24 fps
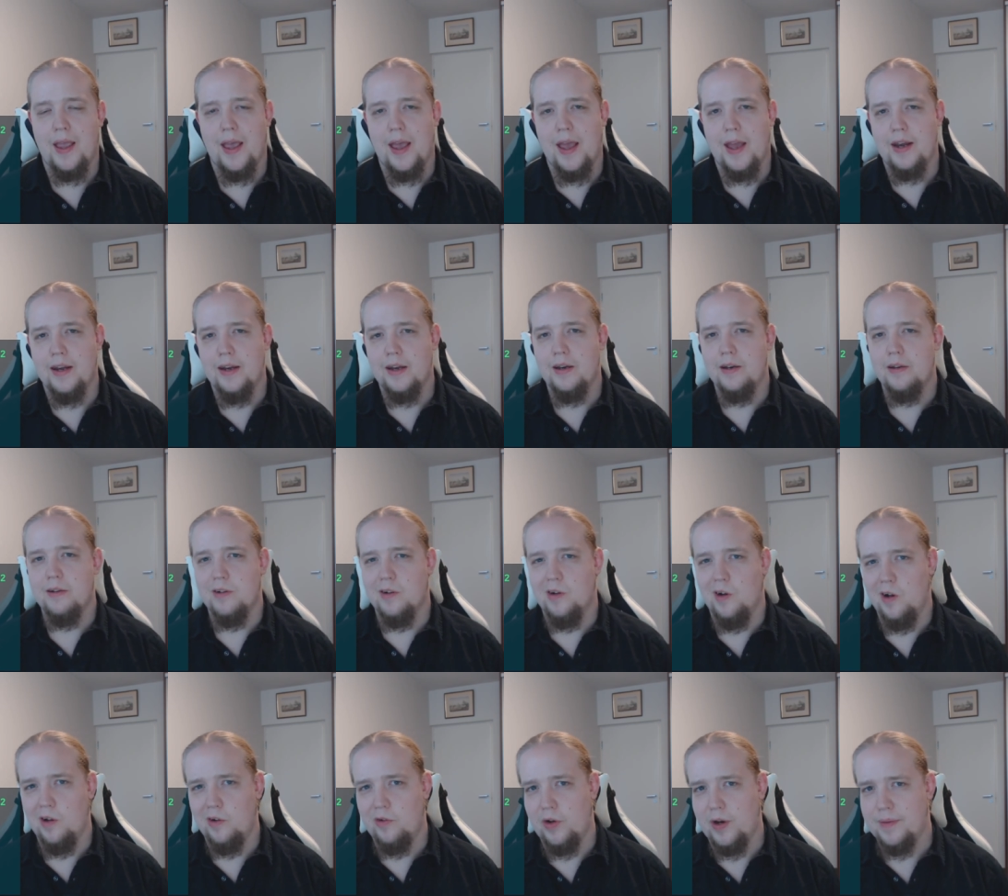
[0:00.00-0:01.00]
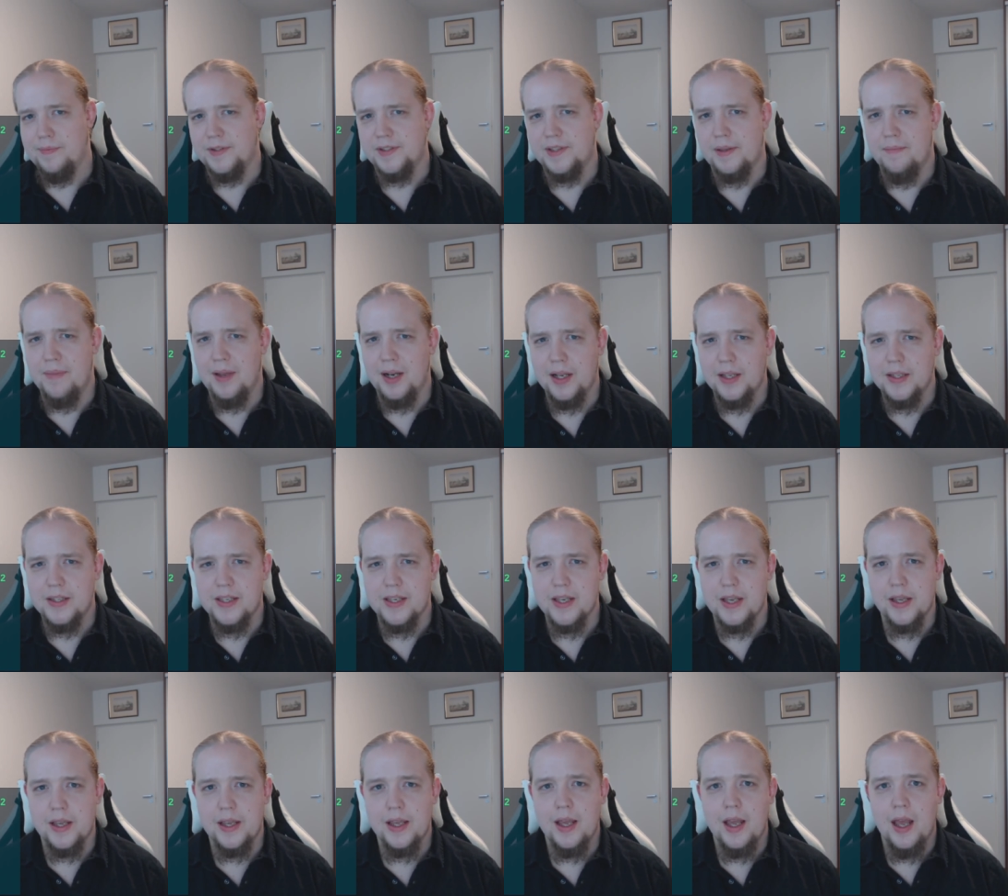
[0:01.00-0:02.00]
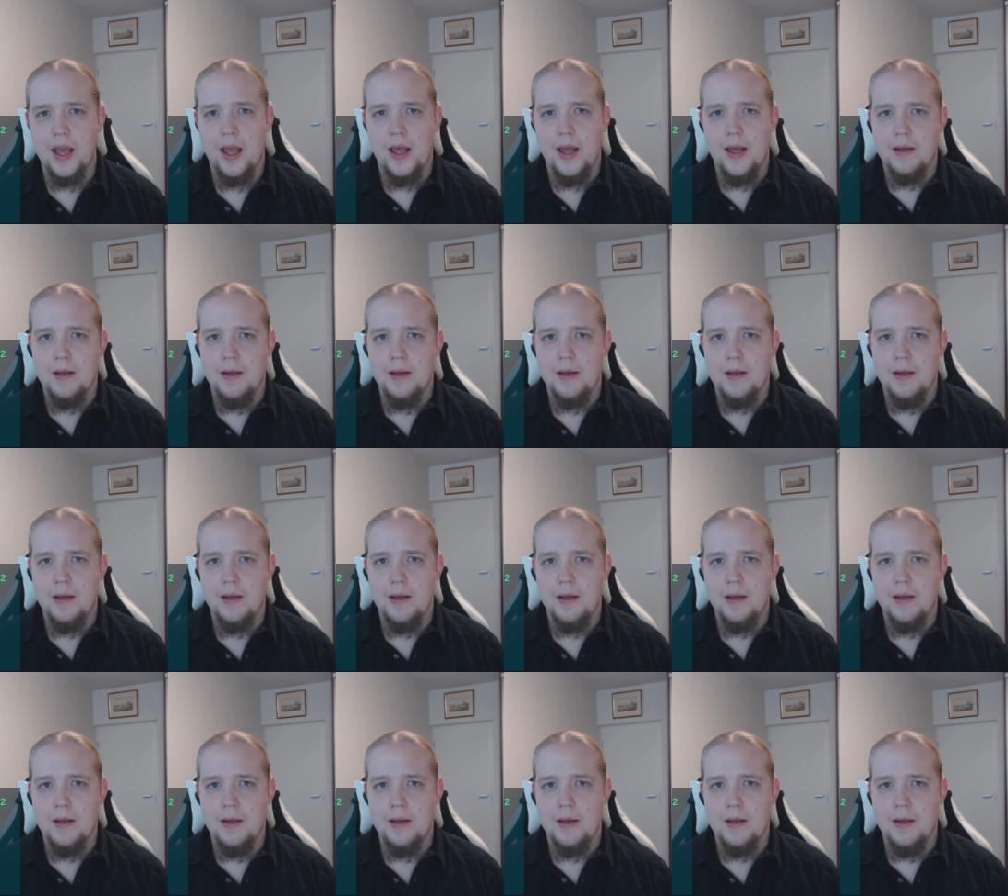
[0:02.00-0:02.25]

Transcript: and hologram stability,